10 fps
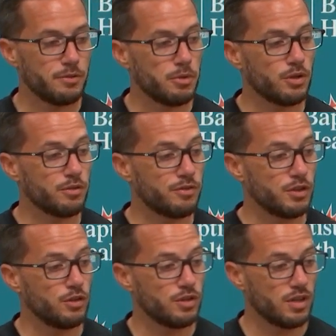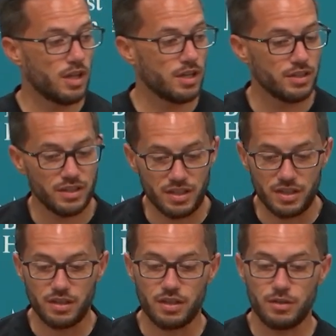him on the field a lot.
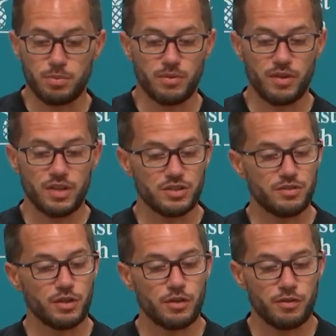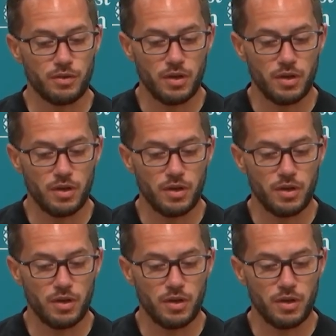He provides a very